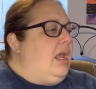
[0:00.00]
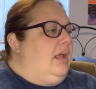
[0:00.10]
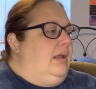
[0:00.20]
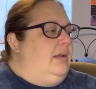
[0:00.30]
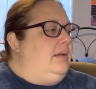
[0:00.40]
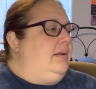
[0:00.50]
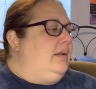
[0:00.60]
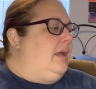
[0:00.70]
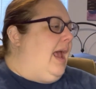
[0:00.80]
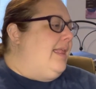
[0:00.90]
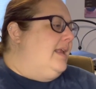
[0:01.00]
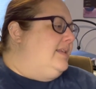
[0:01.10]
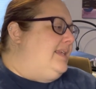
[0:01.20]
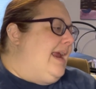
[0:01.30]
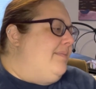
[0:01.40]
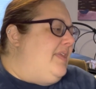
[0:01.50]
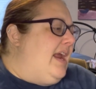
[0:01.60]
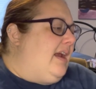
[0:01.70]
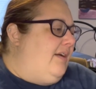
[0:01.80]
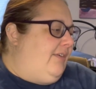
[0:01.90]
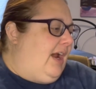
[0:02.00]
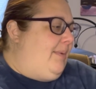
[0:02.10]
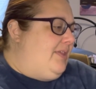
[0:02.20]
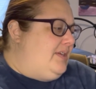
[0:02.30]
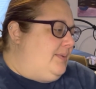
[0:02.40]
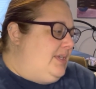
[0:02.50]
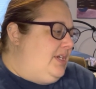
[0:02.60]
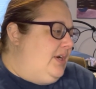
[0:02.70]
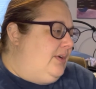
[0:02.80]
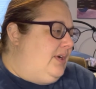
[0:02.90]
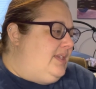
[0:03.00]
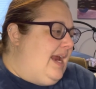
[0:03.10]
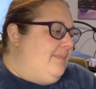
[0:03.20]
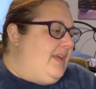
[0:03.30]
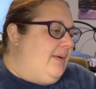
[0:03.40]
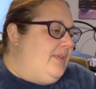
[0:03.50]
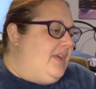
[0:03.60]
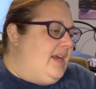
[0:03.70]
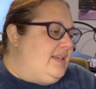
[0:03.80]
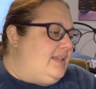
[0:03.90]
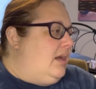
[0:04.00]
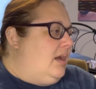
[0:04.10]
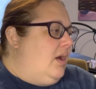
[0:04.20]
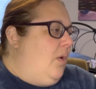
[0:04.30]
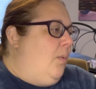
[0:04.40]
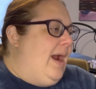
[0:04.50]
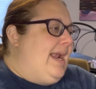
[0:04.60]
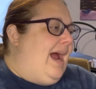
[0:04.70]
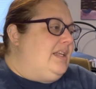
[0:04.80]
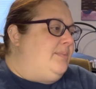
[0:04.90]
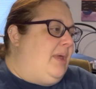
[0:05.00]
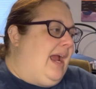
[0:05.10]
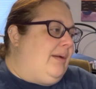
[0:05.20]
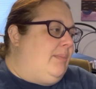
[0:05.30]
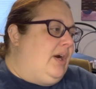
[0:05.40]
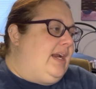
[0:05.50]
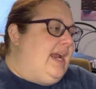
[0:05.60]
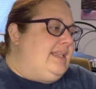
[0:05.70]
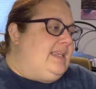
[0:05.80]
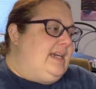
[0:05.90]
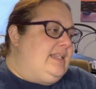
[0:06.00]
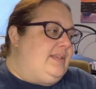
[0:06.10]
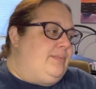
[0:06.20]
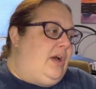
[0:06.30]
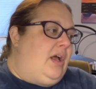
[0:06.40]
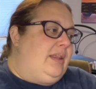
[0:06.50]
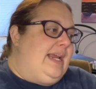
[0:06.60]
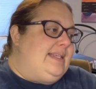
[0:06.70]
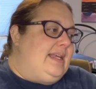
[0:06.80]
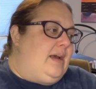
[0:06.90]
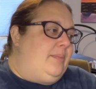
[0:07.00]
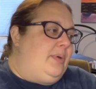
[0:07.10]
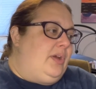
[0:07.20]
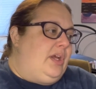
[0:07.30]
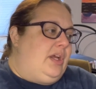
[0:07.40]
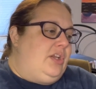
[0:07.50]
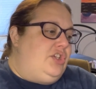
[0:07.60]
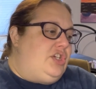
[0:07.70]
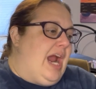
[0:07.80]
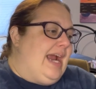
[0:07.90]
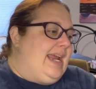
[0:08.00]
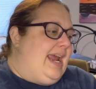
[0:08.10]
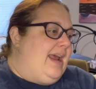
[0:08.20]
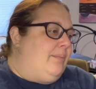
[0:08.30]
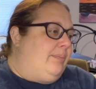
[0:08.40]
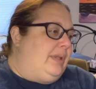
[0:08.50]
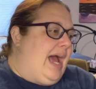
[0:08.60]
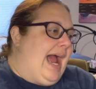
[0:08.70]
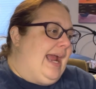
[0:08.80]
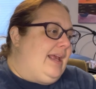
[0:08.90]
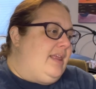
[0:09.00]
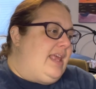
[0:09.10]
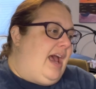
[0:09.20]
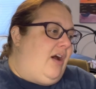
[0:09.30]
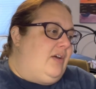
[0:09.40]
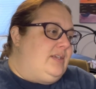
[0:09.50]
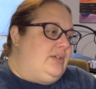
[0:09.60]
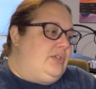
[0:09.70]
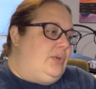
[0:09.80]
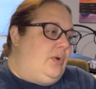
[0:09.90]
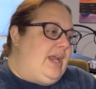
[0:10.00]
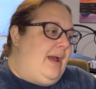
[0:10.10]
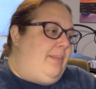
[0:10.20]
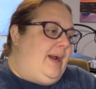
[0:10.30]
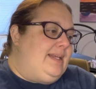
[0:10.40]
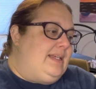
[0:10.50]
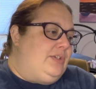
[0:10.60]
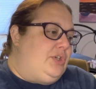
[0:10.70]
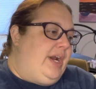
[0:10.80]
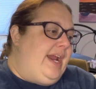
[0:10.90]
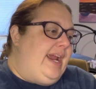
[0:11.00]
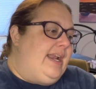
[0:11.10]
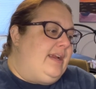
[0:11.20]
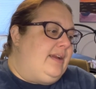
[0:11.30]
And then same thing, I forgot about this one too. Same thing with this White House Black Market size small lace up jacket, black, that also sold at buy sell trade